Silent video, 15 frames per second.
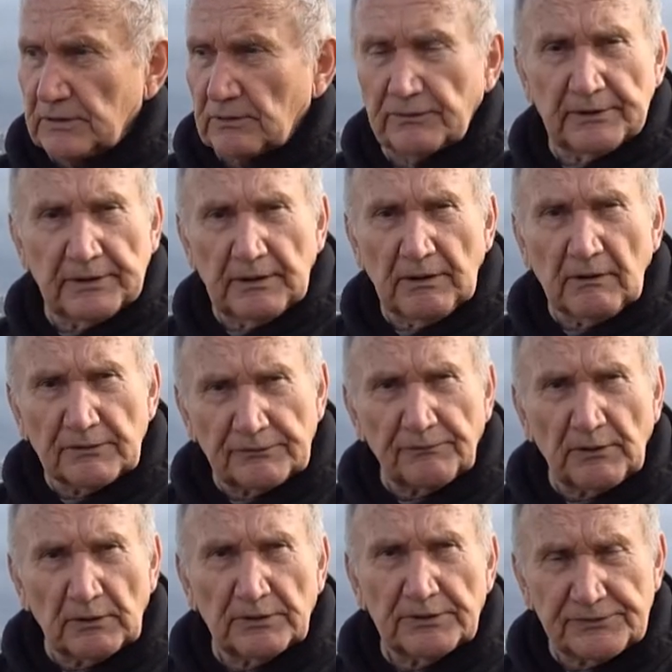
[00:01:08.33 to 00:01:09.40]
you know, the gear is
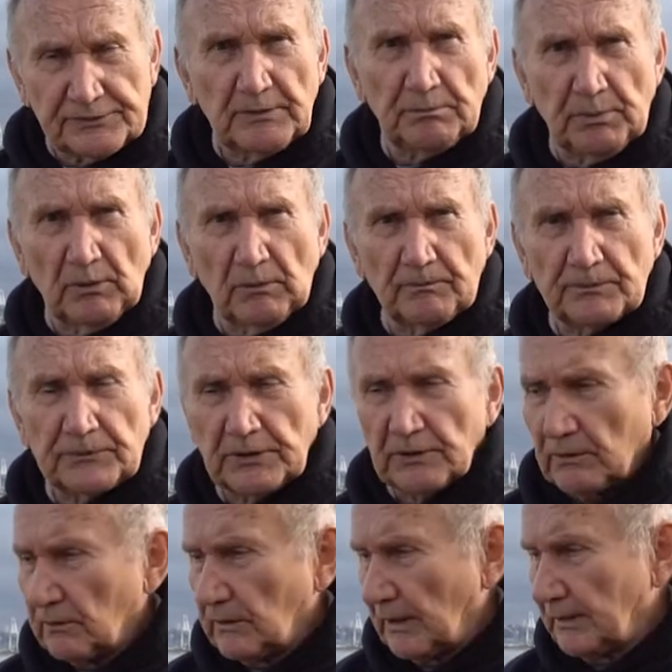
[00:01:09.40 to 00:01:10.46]
fairly simple. You
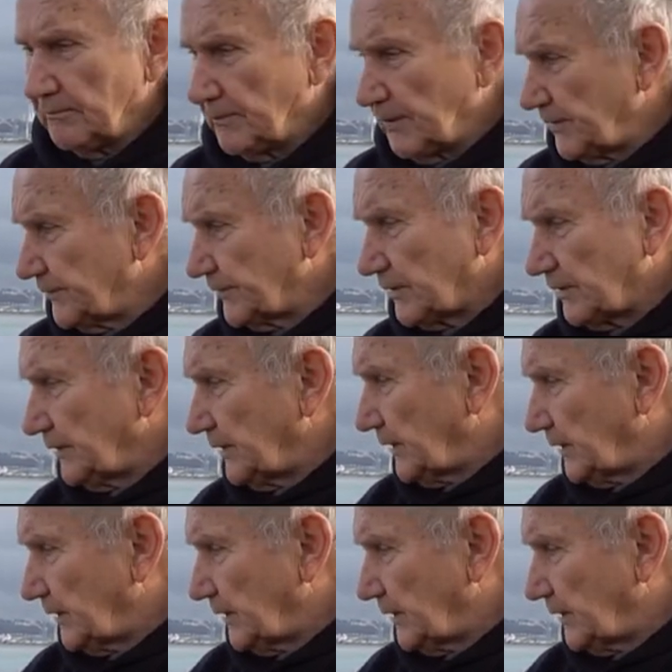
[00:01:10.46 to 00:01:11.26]
know, I'm basically